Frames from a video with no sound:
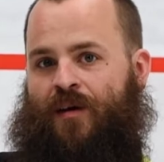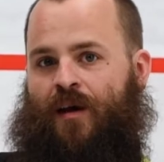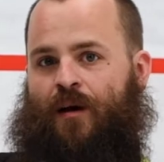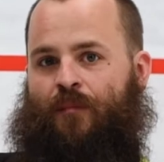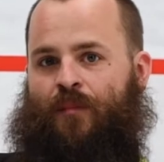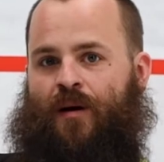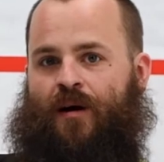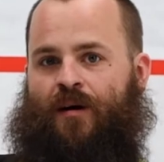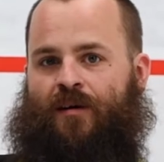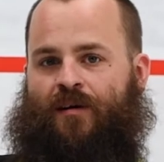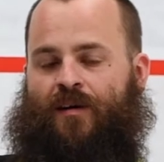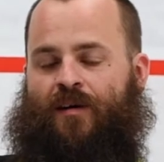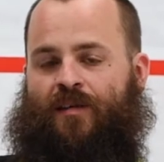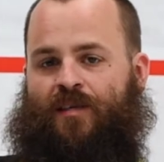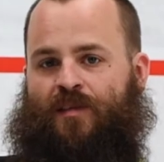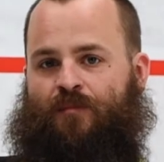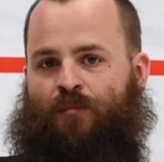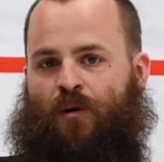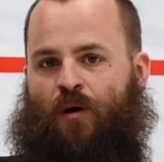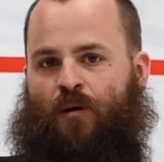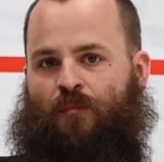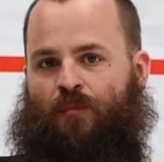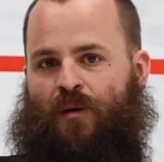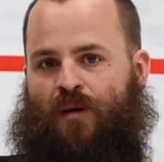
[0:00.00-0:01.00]
I'm a custom
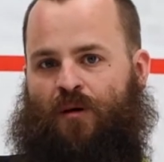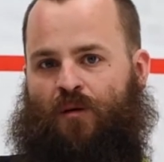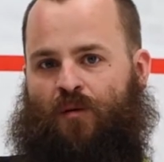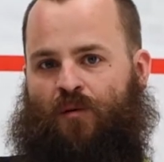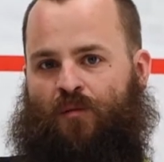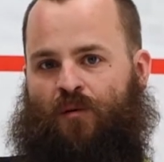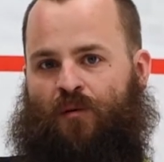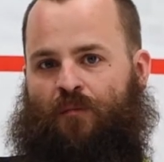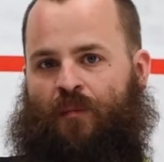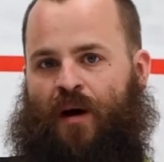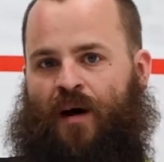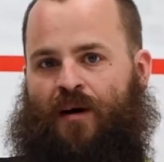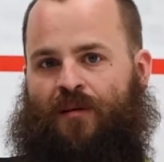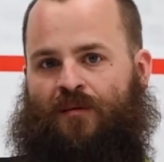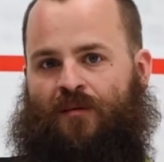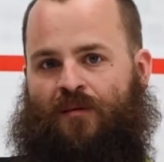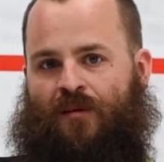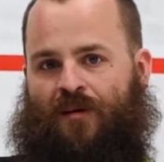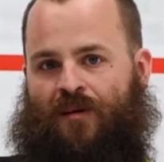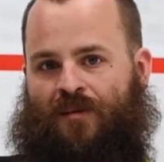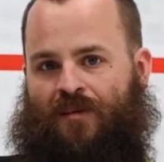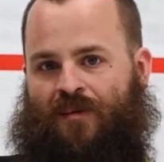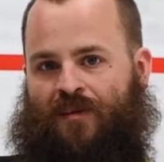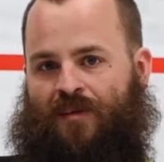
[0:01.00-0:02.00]
home builder and
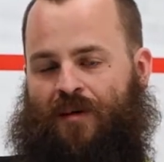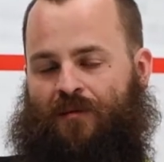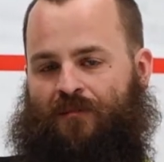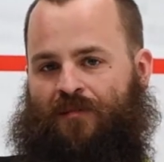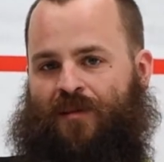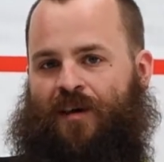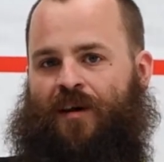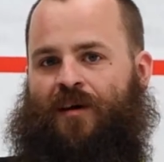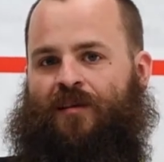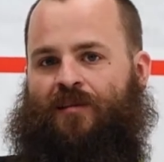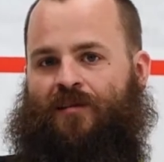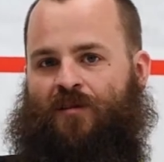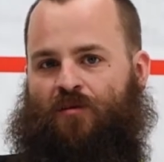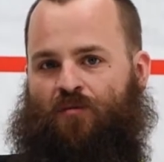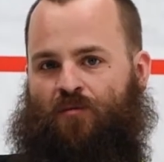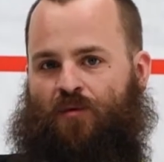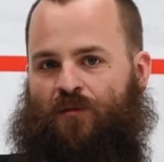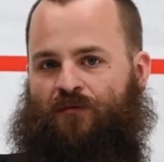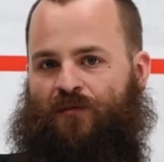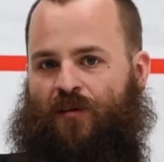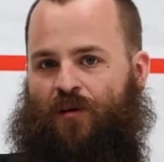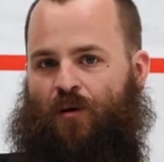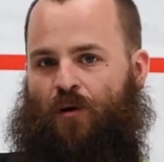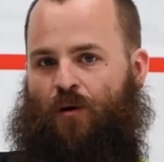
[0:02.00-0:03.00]
remodeler on set with Atlas
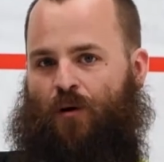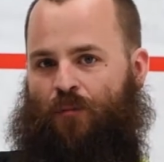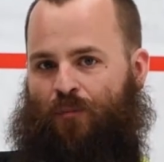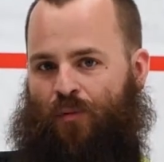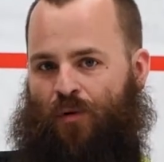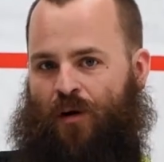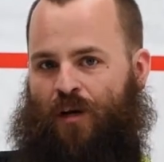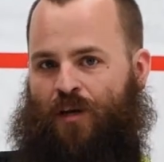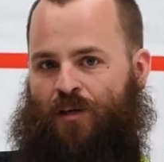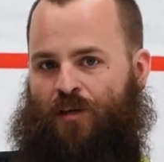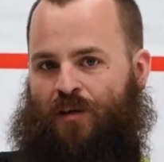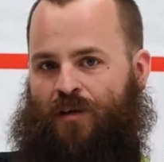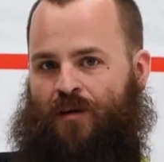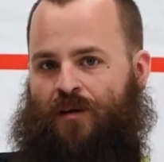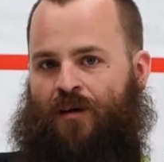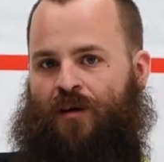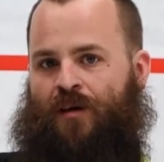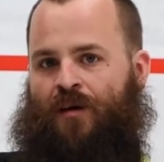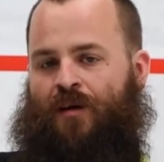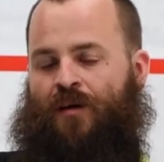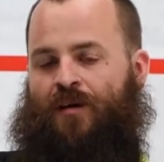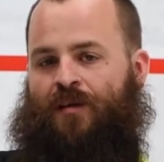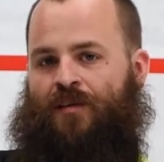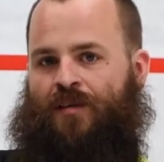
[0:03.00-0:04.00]
Roofing Corporation.
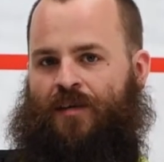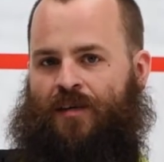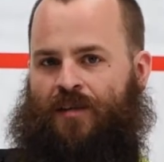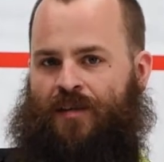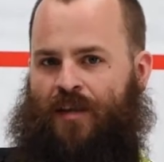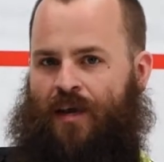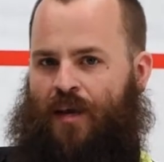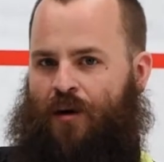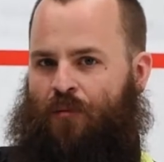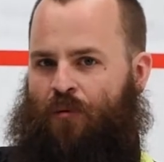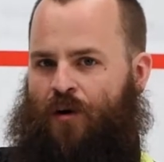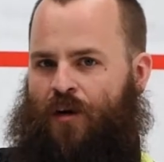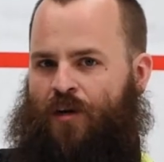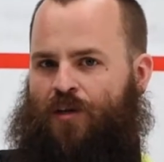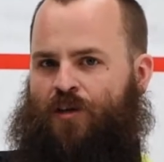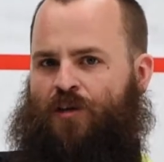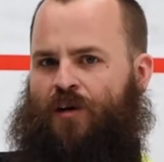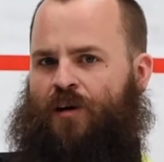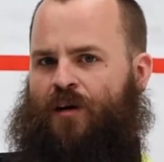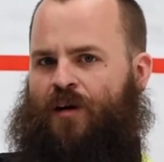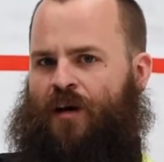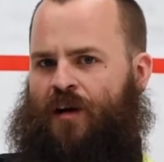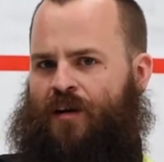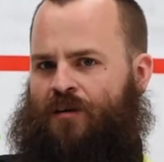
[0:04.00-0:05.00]
Today we're going to show
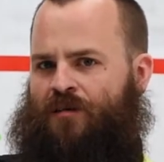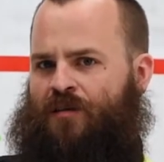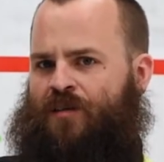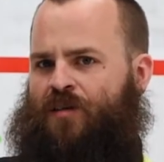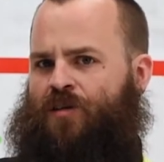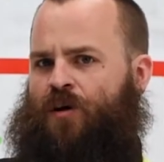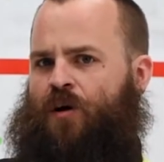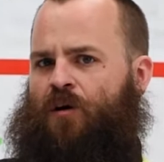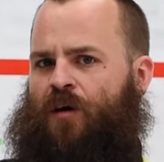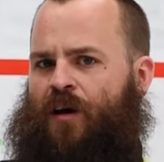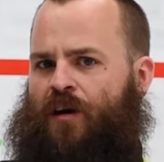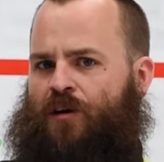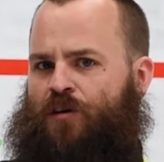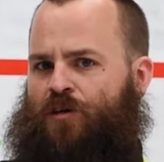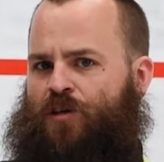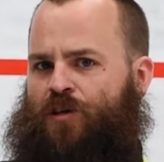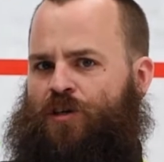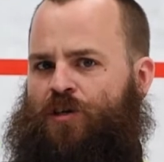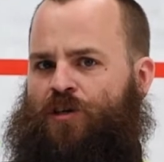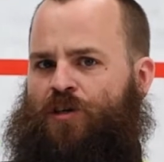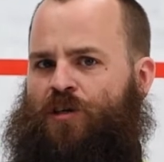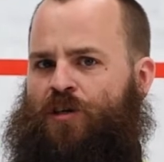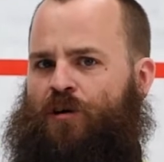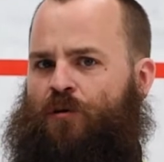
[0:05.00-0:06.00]
you how to install
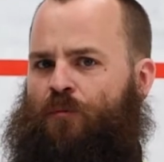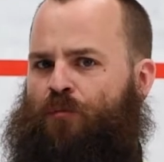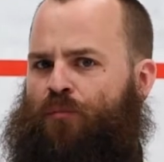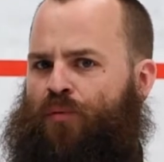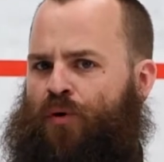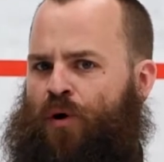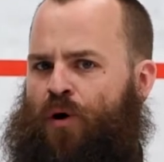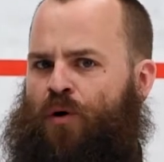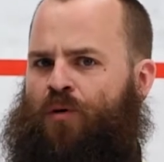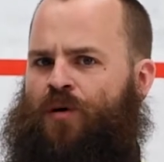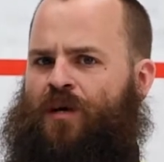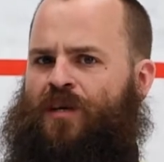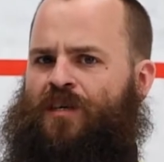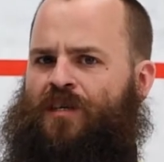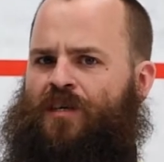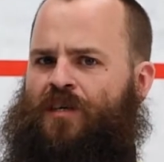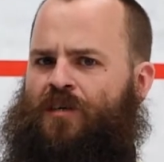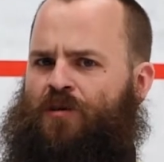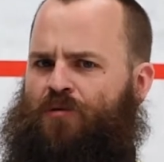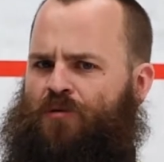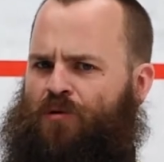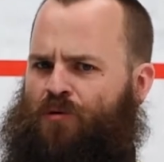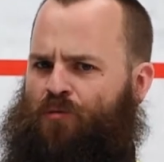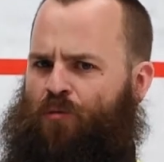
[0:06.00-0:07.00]
EnergyShield Pro
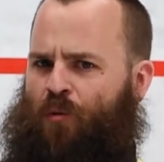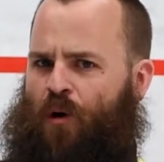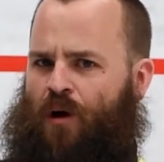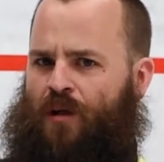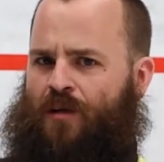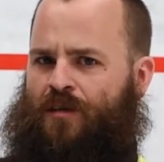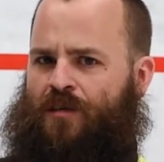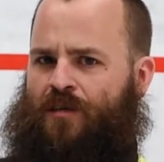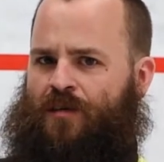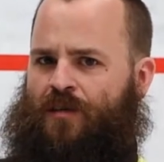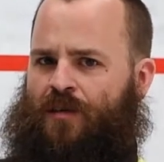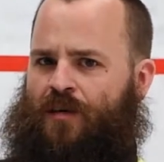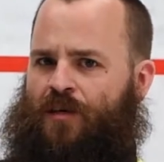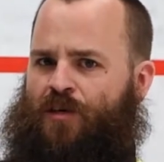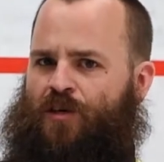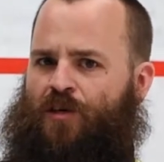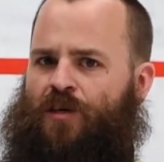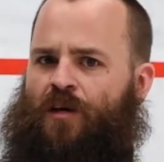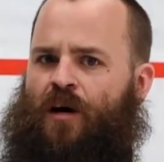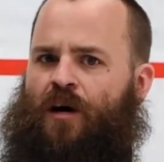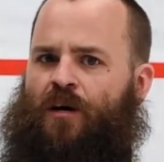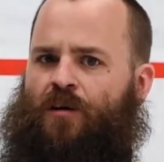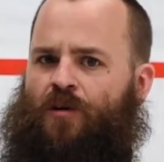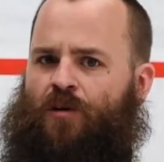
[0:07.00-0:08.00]
continuous wall
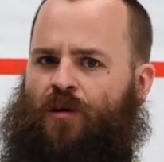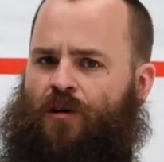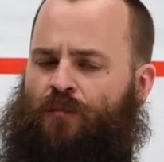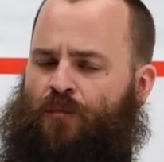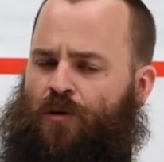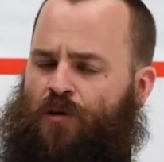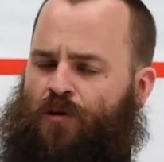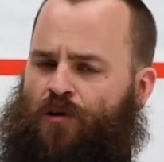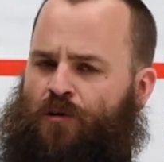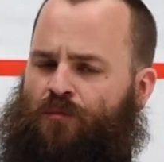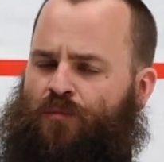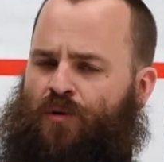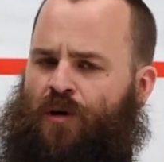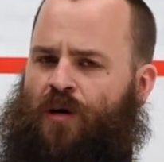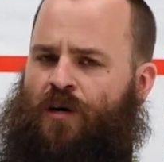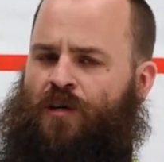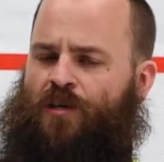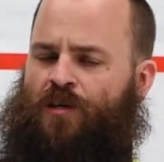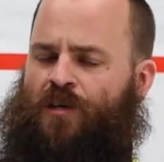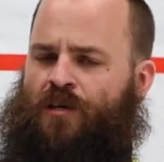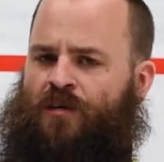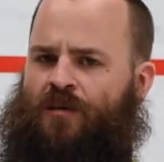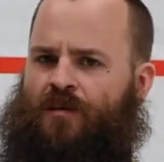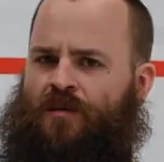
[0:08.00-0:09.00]
insulation on your commercial
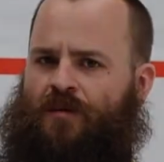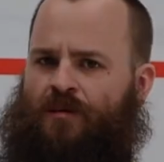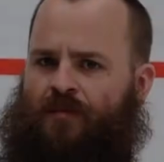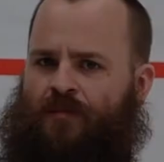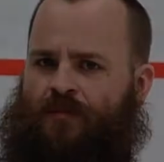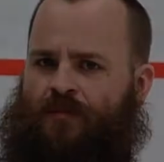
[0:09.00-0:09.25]
projects.